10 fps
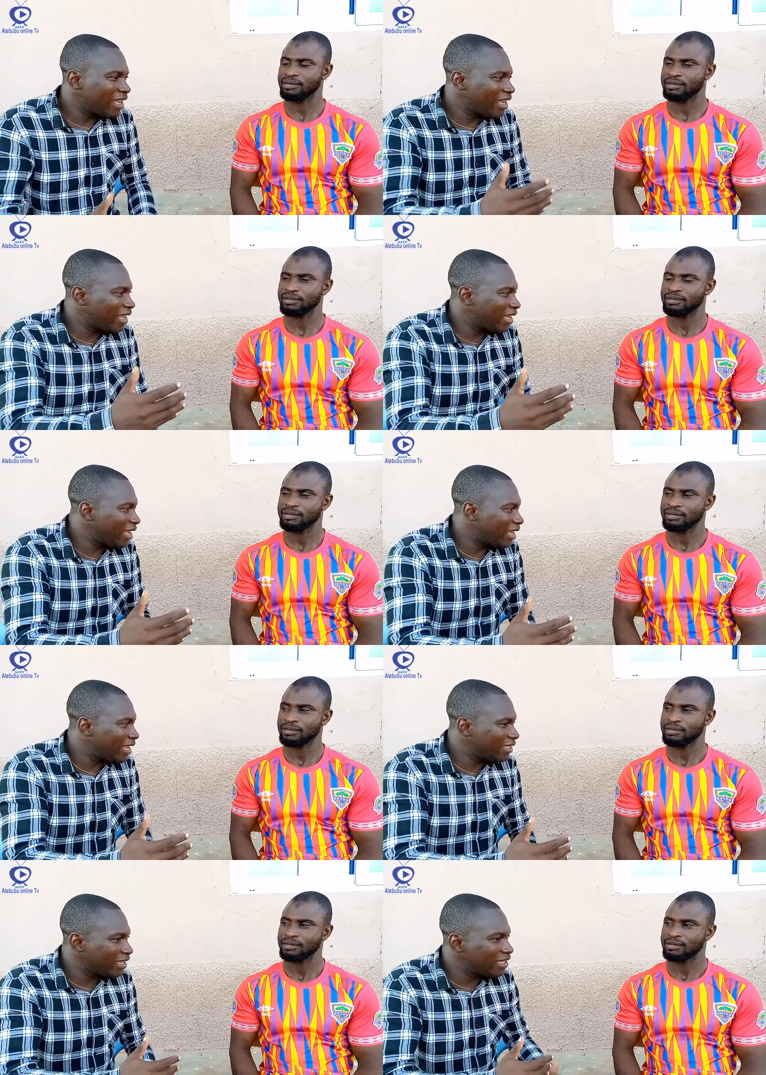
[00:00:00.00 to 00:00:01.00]
Speaker 1: eh
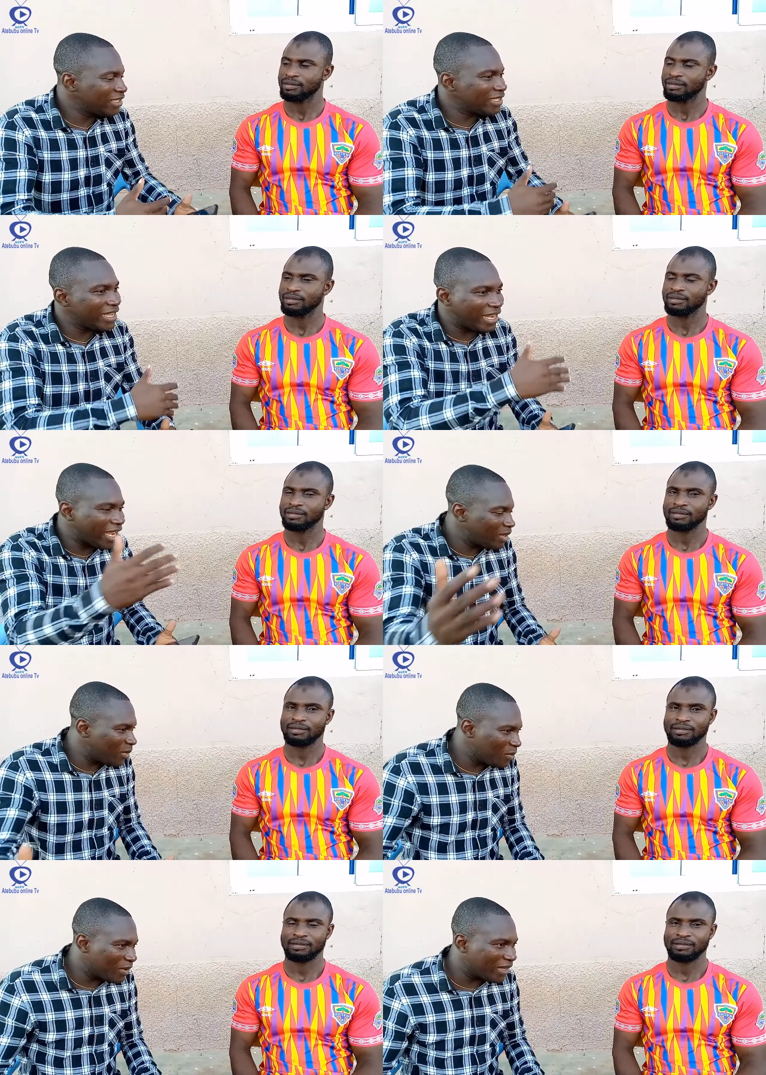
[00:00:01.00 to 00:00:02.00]
yejidi say ya ka na
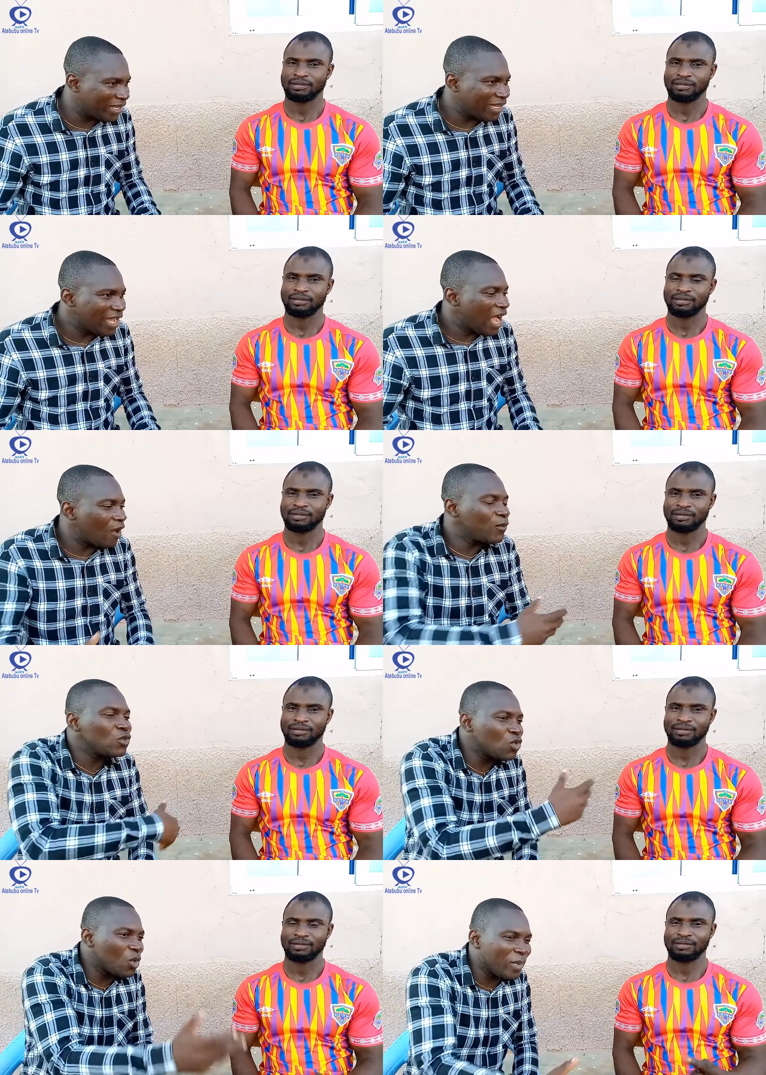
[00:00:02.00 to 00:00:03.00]
bebre
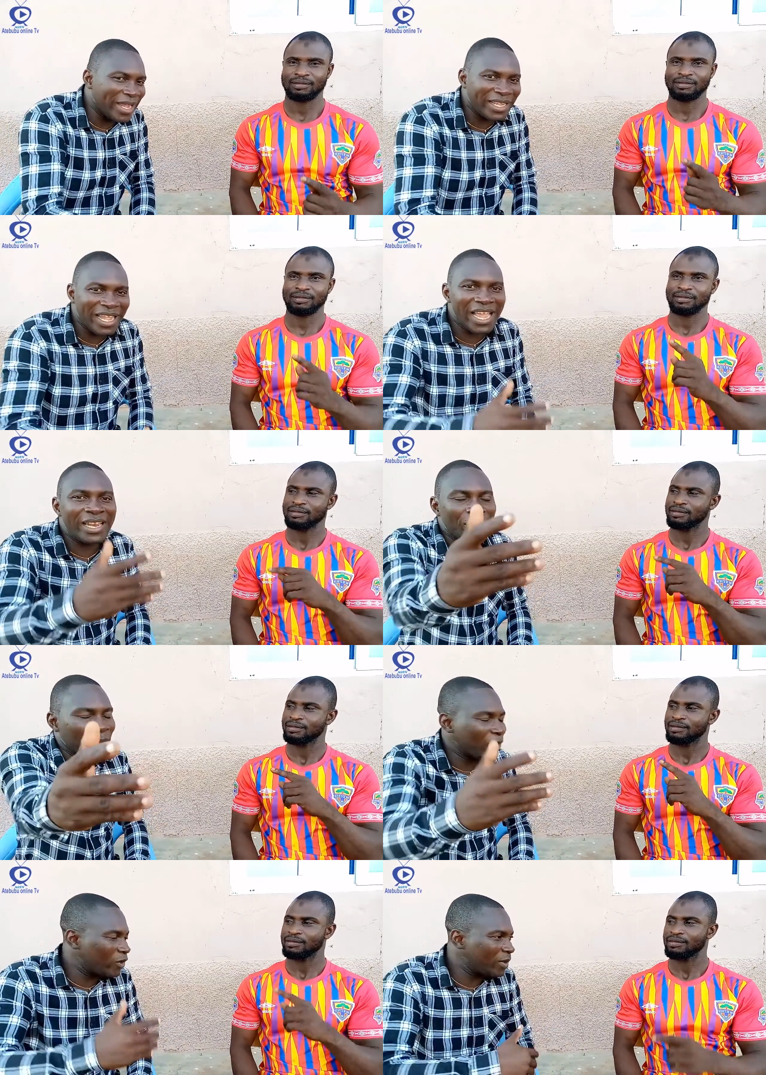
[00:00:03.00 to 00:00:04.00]
afutuo ben na be
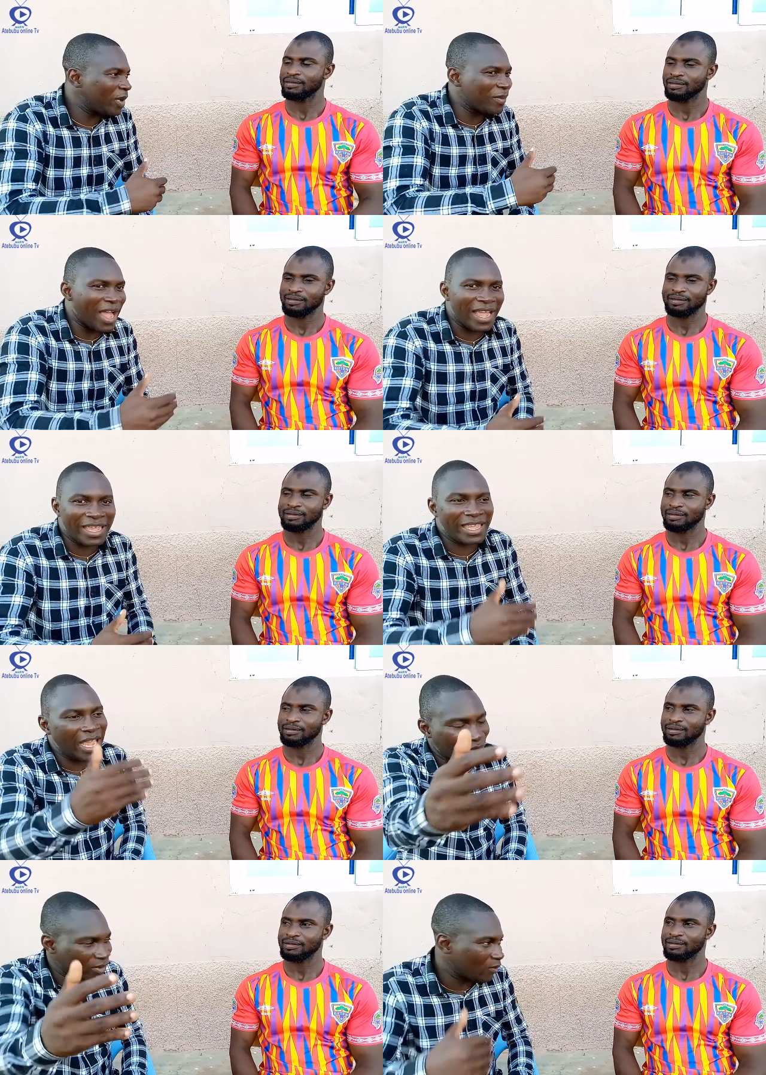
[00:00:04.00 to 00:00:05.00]
odi be ma eye
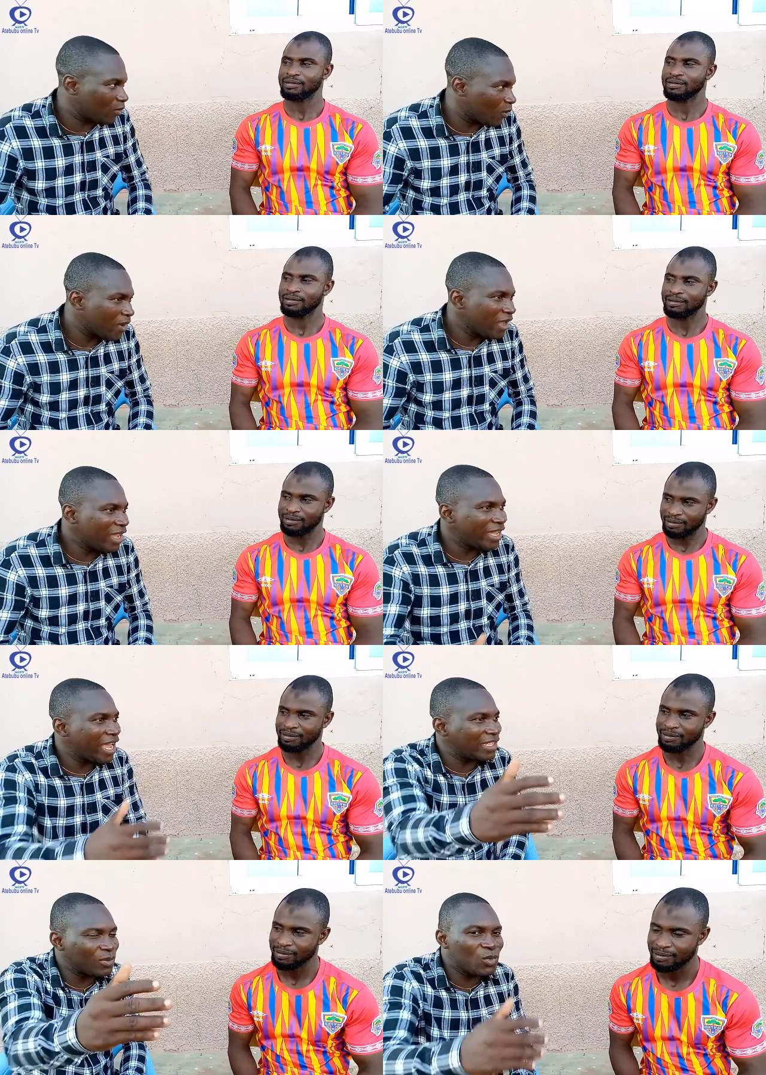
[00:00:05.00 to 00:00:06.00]
ya hwefo eye
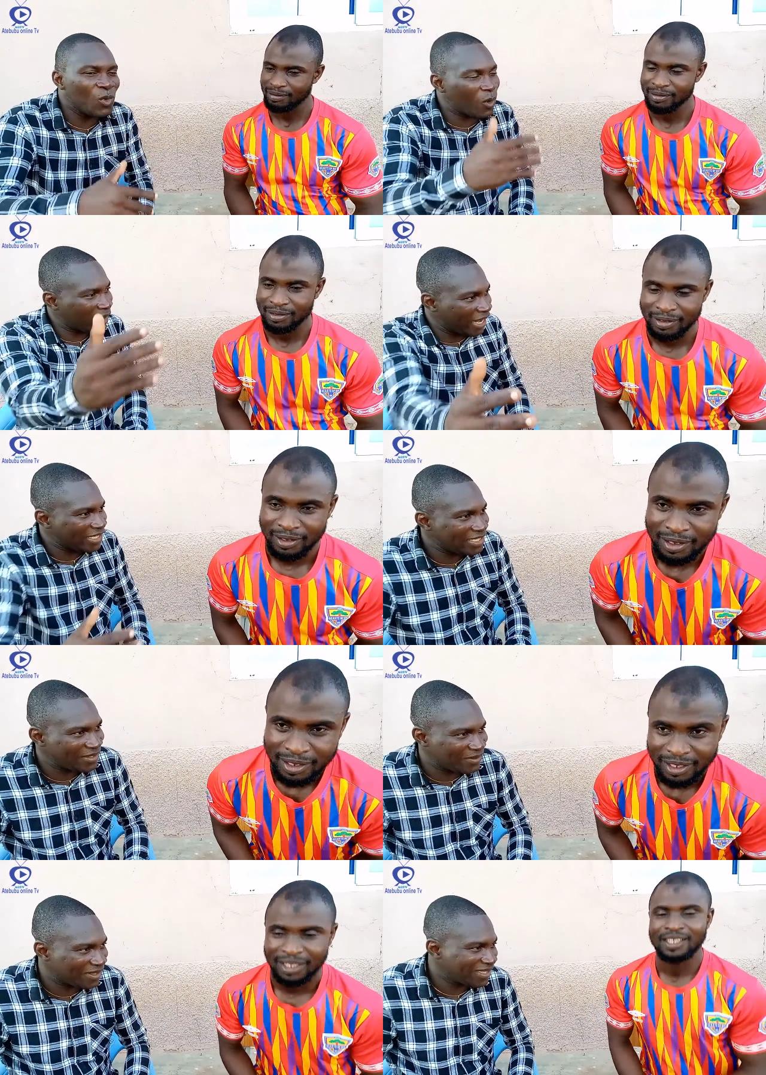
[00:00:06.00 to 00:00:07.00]
Speaker 2: Atebubu online
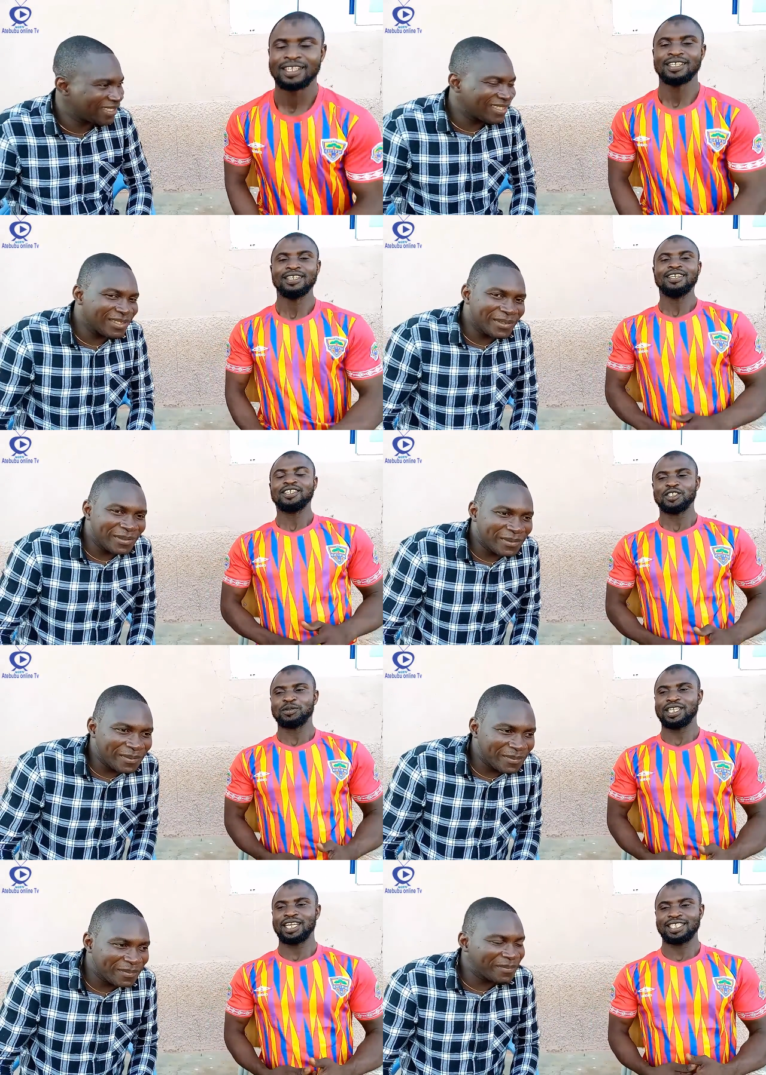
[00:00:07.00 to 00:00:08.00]
tv. You
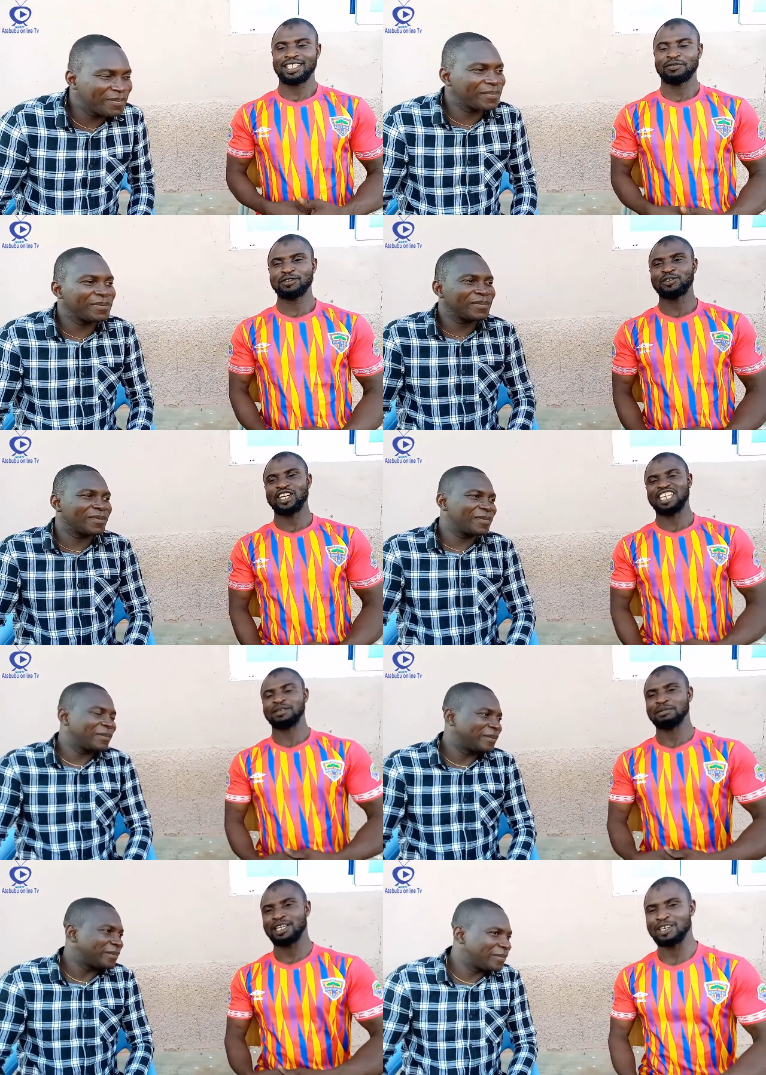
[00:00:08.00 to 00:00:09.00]
may ask a foot where the
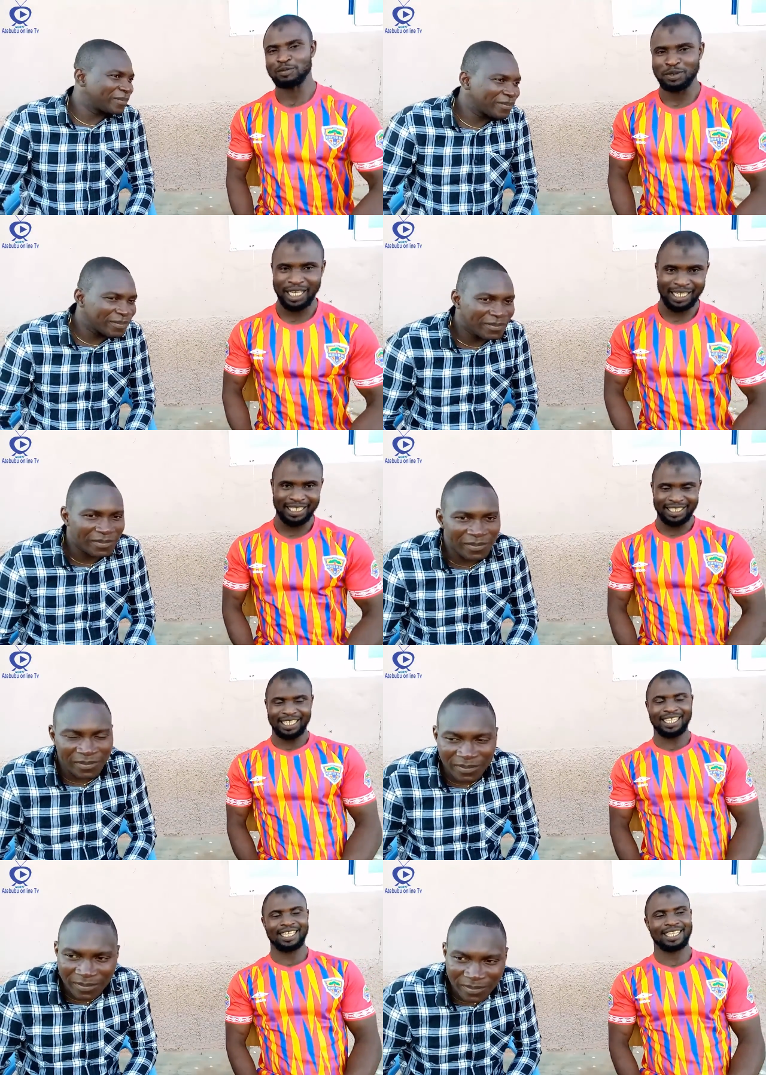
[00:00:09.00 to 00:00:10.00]
man of Bian is said,